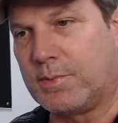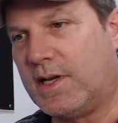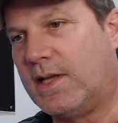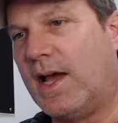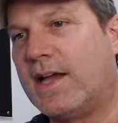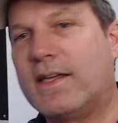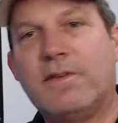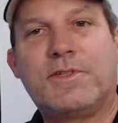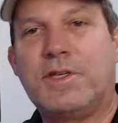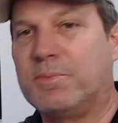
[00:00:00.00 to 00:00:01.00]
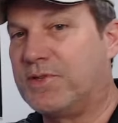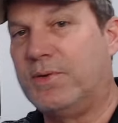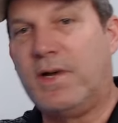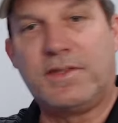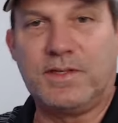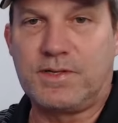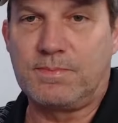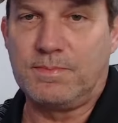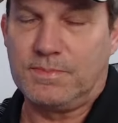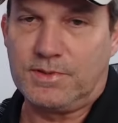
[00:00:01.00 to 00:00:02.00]
But I give tips throughout
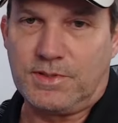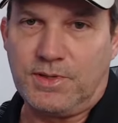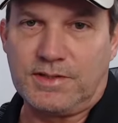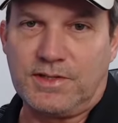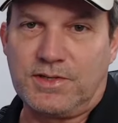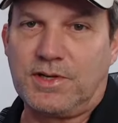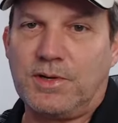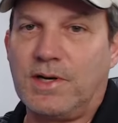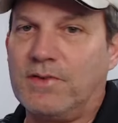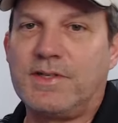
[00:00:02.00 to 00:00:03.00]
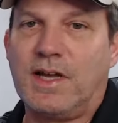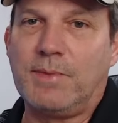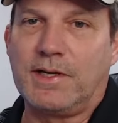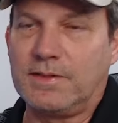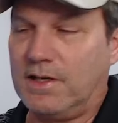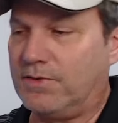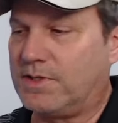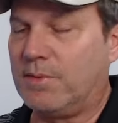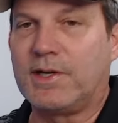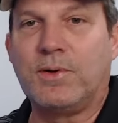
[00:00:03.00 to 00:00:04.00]
this show every time
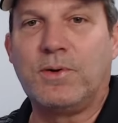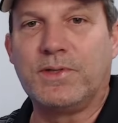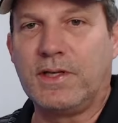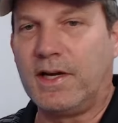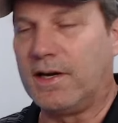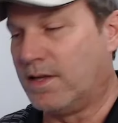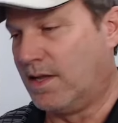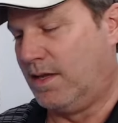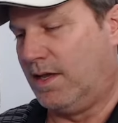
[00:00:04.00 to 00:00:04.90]
I go on the air.